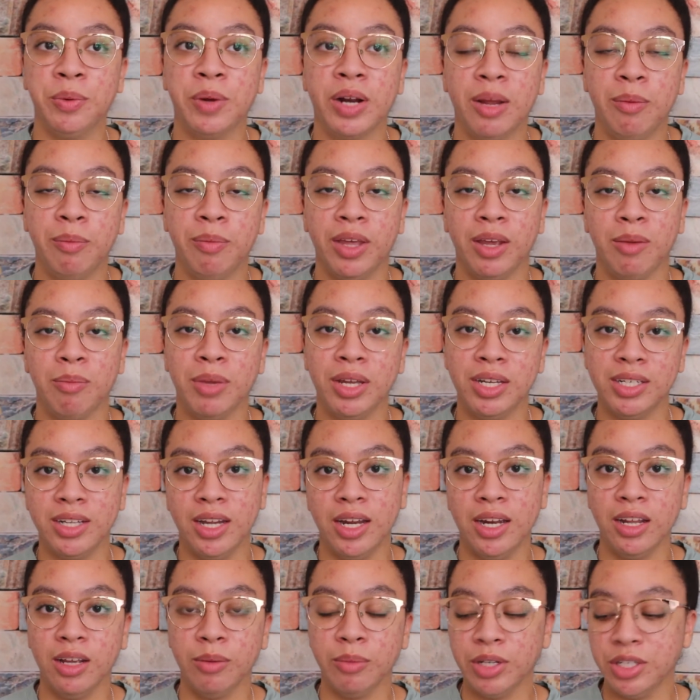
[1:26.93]
when I'm like
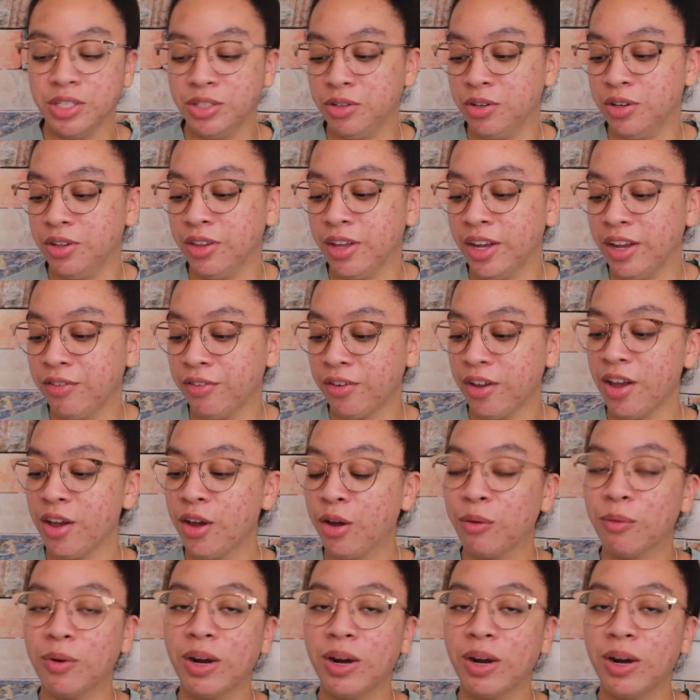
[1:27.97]
maintaining my student life.